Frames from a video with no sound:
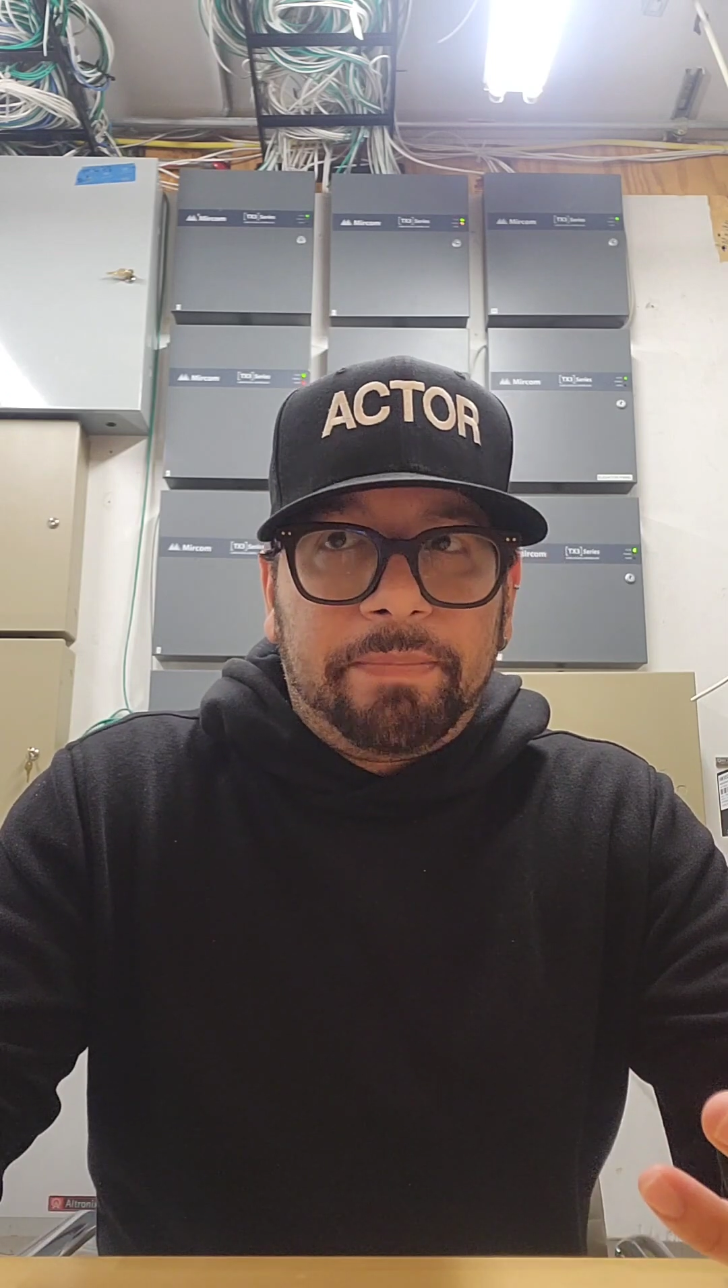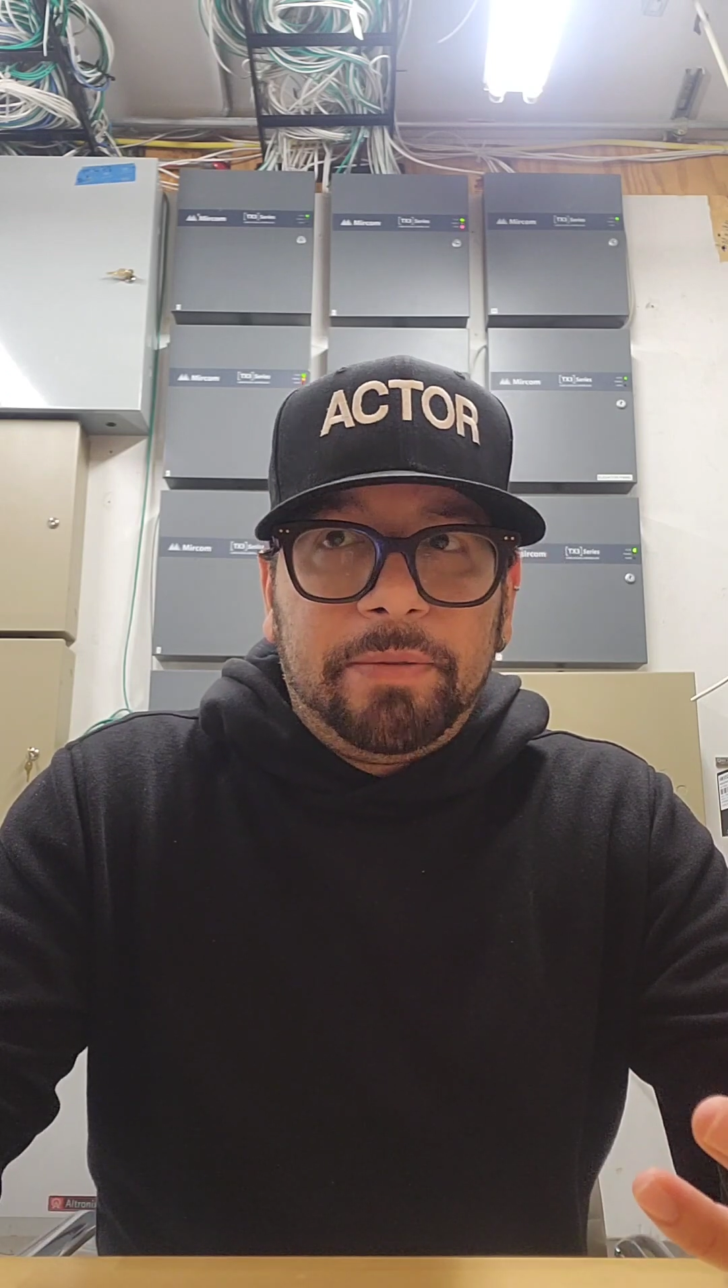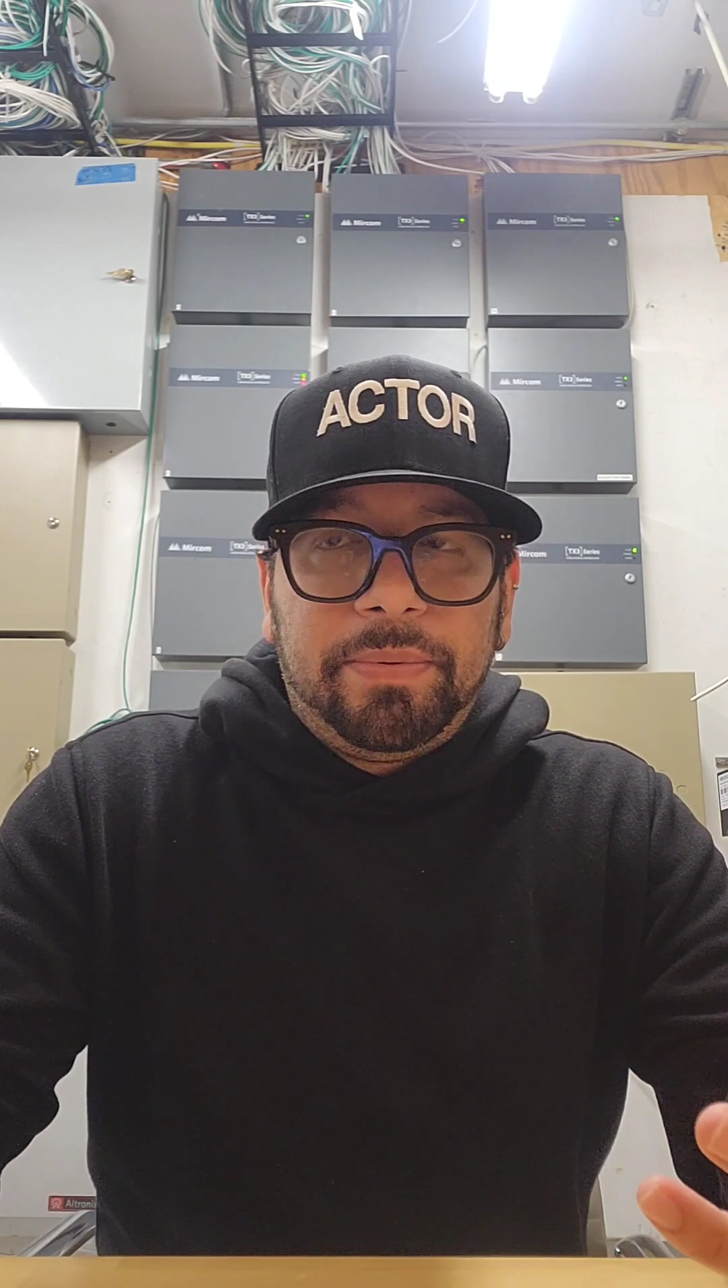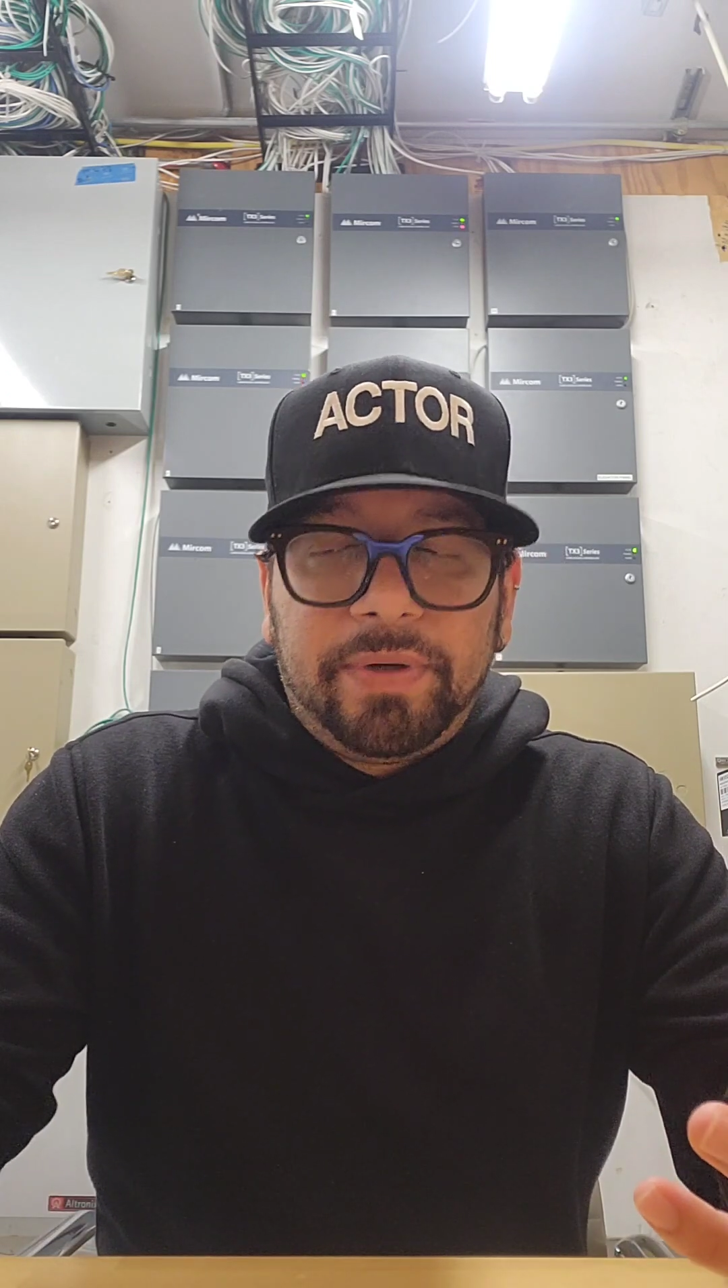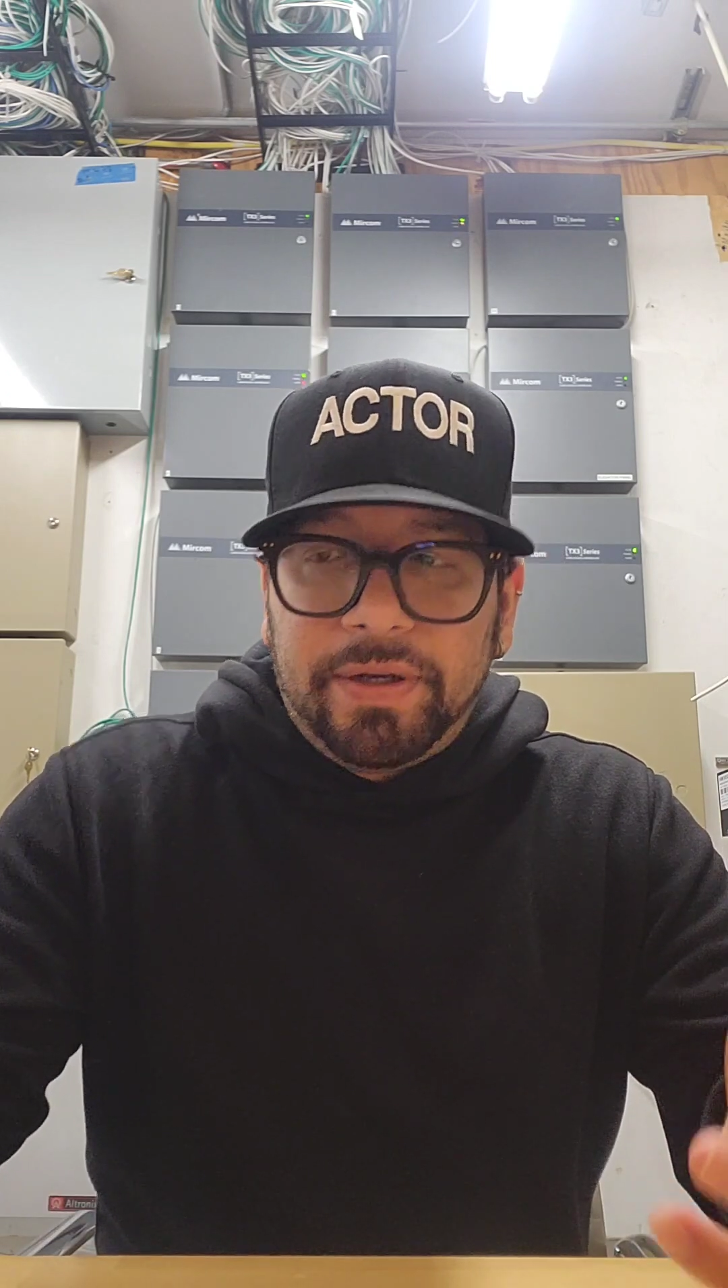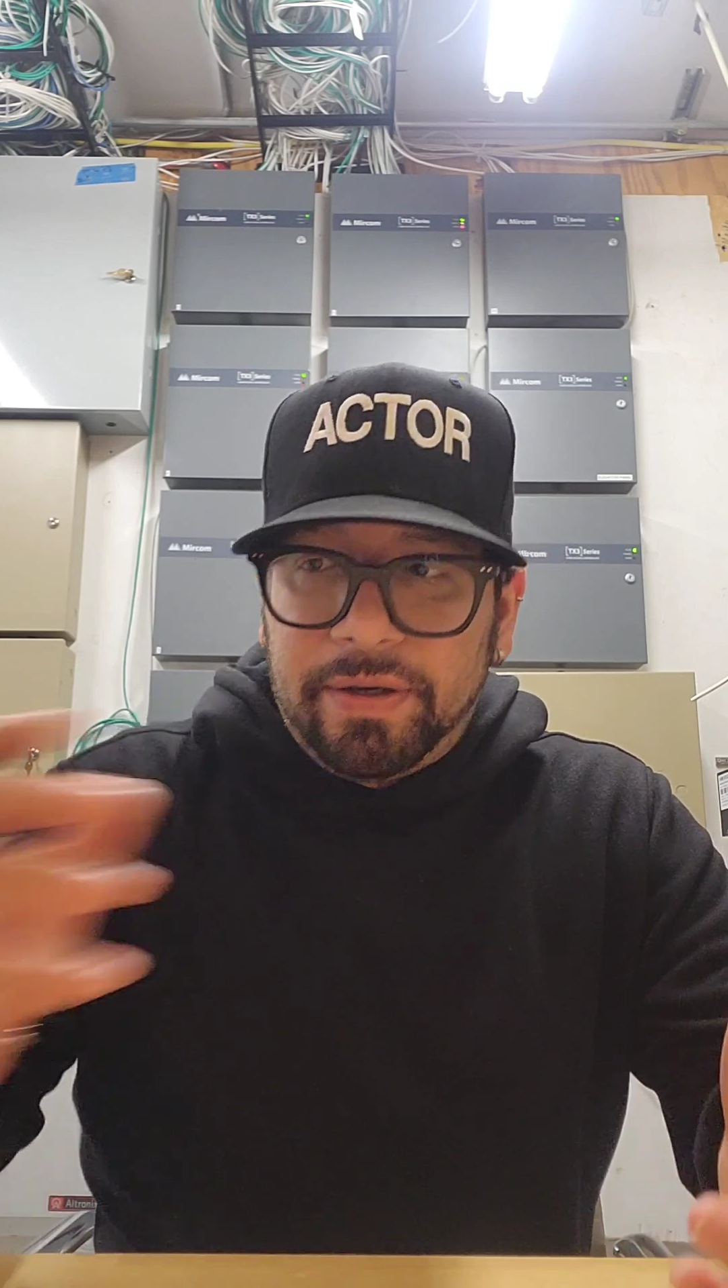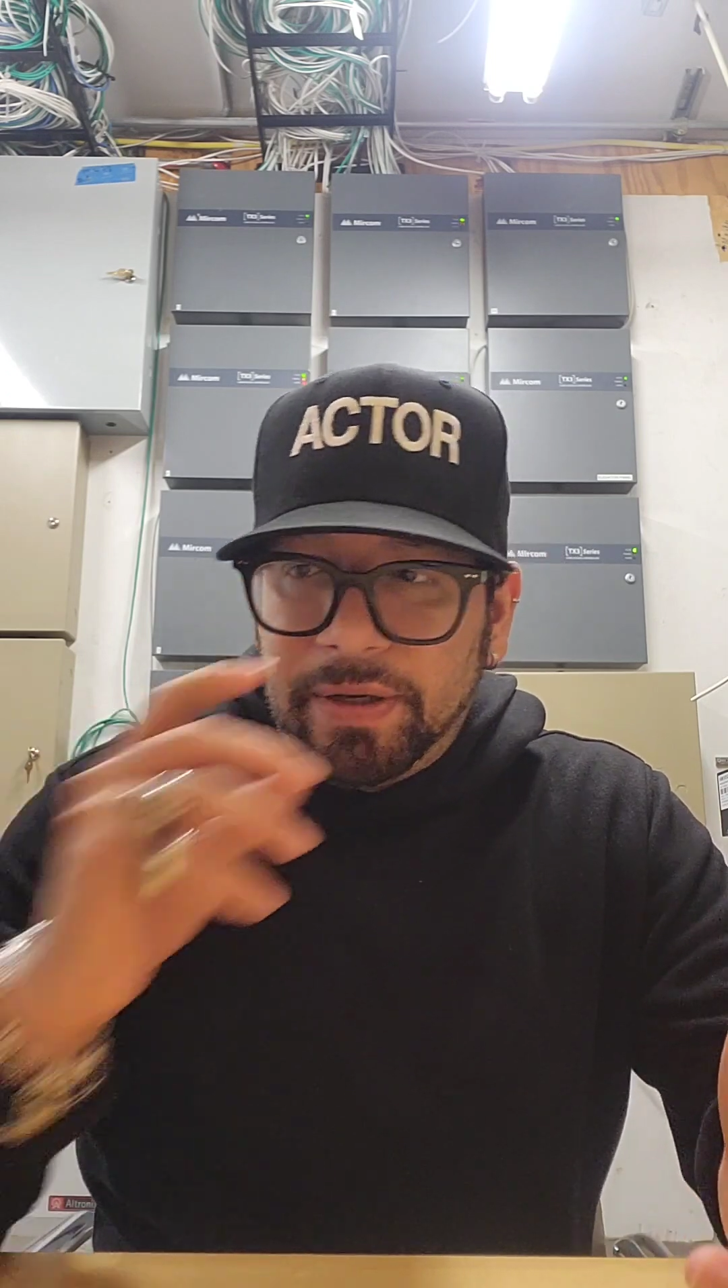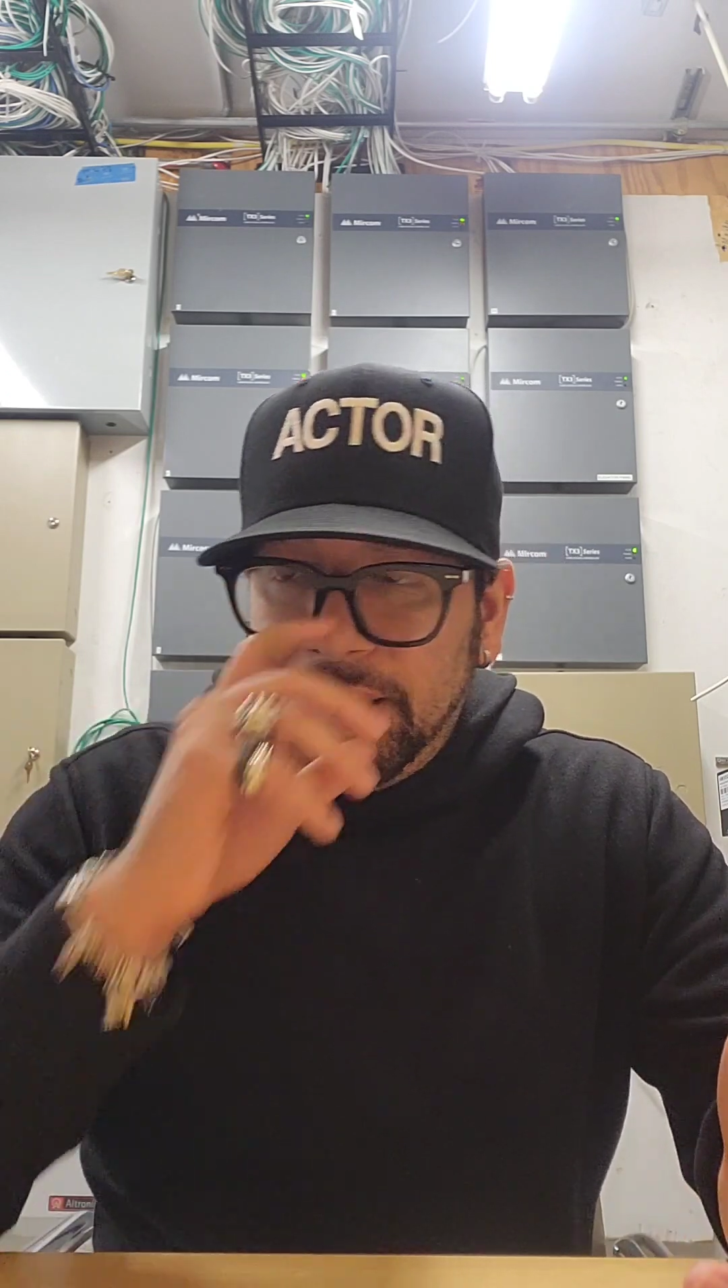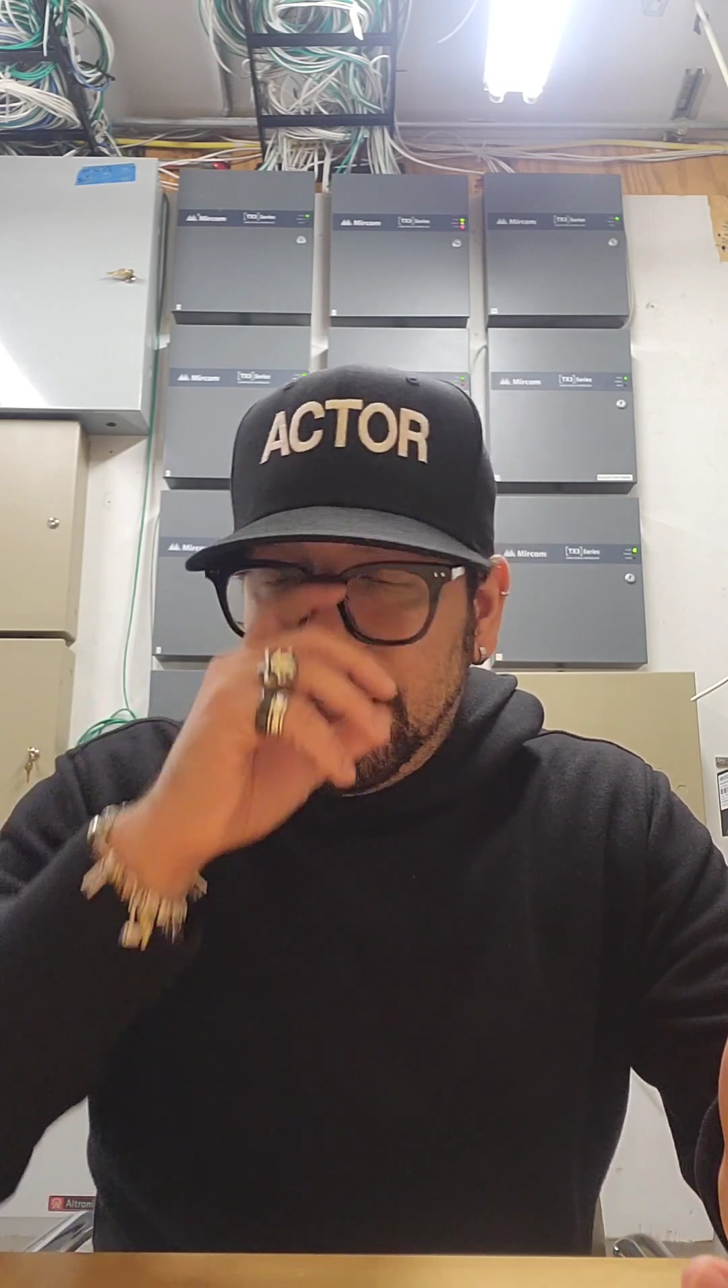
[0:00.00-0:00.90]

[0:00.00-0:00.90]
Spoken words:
people here,